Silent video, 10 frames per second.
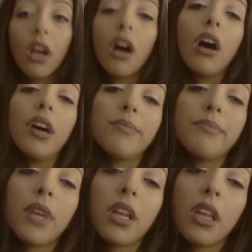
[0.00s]

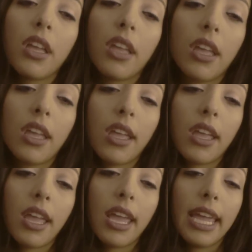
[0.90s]

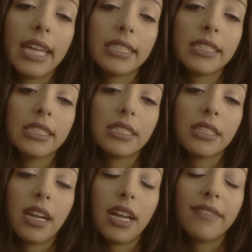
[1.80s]
And
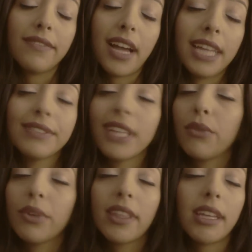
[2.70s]
I've dealt
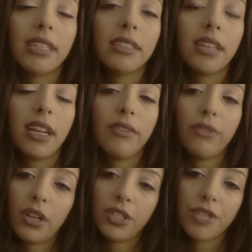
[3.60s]
with it. I've
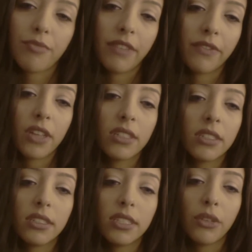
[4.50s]
watched my
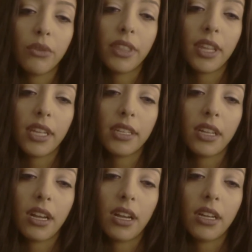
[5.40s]
friends deal with it.
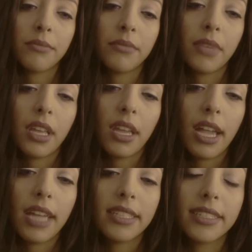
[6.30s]
And
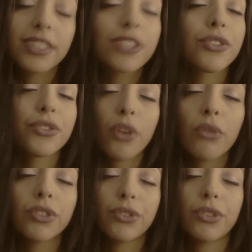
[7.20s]
it's so
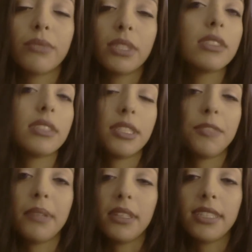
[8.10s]
extremely
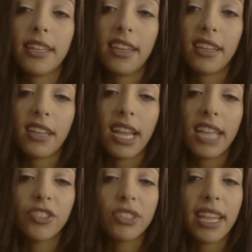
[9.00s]
debilitating. I
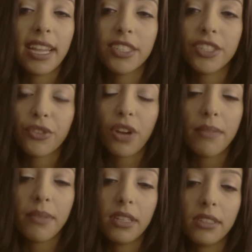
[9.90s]
just can't describe
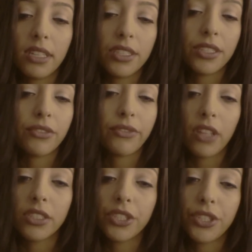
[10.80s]
it unless you
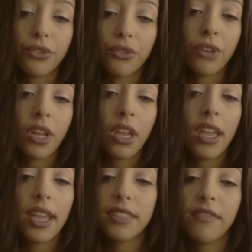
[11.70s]
felt it too.
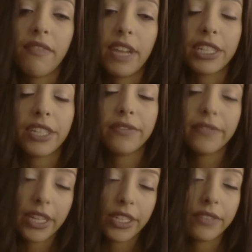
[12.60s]
It's very,
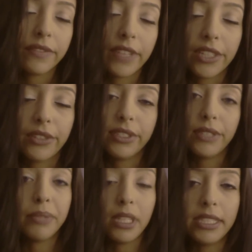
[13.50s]
very, very
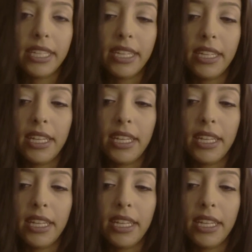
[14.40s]
debilitating.